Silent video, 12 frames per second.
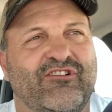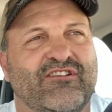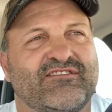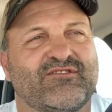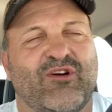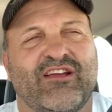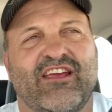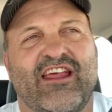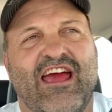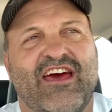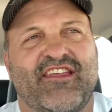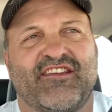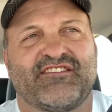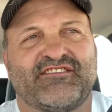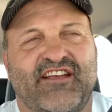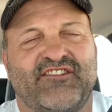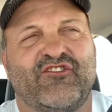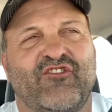And so I get an ad out of
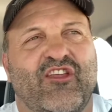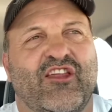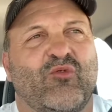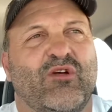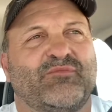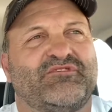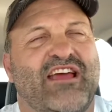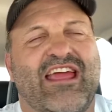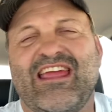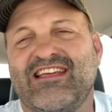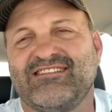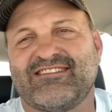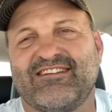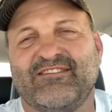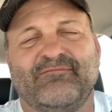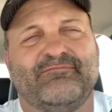Center, then I went up to Hazen,